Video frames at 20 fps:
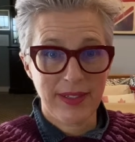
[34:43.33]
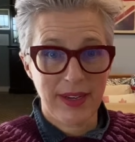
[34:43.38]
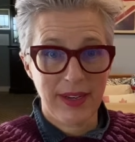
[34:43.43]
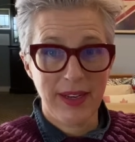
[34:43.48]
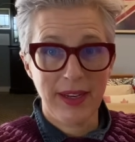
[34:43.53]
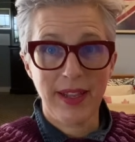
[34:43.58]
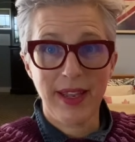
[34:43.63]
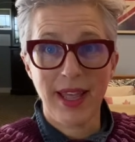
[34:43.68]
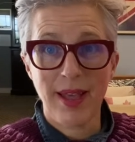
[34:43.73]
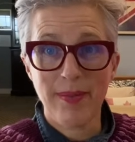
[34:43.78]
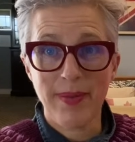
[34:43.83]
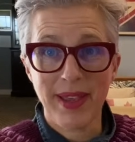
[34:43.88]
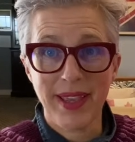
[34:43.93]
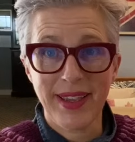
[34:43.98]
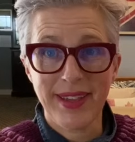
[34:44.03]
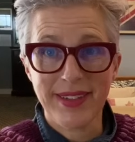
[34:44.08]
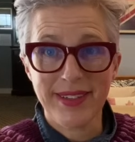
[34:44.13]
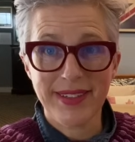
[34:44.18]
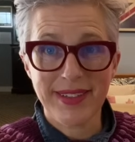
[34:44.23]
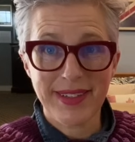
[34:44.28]
on it and clap my
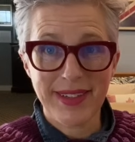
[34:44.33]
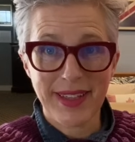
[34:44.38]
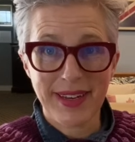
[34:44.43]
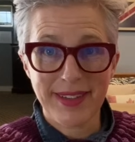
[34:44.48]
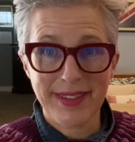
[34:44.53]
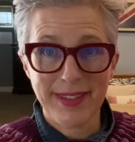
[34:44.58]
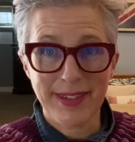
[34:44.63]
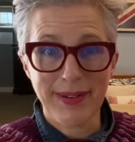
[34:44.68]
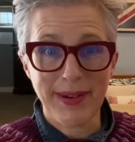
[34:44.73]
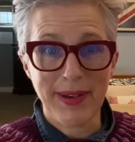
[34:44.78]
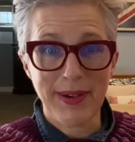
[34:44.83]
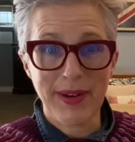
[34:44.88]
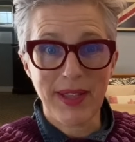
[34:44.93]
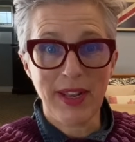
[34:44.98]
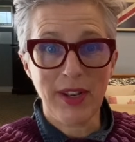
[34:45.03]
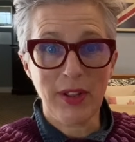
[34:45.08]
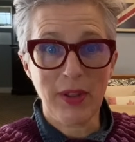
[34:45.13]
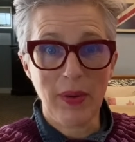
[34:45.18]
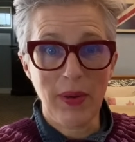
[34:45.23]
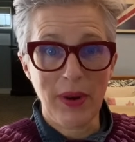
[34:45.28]
hands and get it to go out.
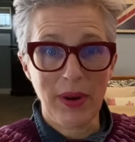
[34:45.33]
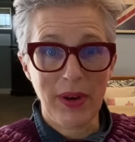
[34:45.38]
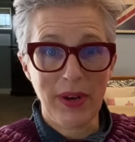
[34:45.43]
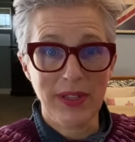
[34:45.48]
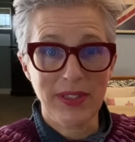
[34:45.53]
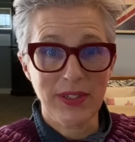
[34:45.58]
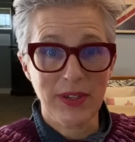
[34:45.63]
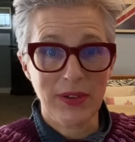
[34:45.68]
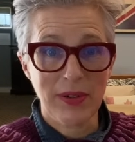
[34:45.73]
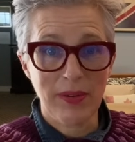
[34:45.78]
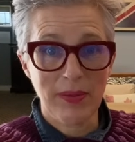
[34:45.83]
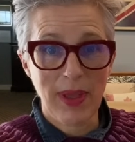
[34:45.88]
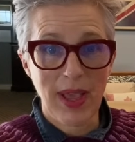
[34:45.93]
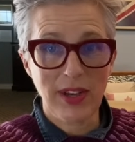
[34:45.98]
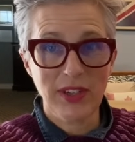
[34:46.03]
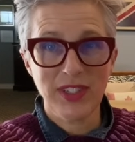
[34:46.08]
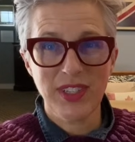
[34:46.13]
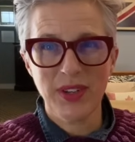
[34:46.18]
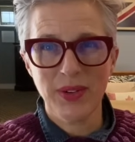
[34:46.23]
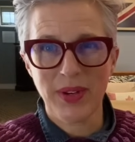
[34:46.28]
It'll go out on its own.
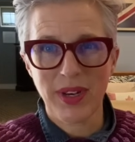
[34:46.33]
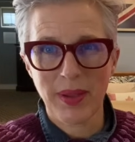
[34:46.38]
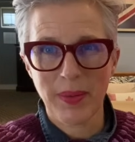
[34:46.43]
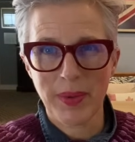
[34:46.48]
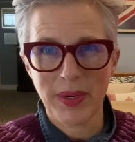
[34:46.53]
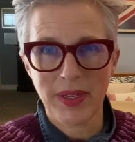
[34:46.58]
Actually, you know what,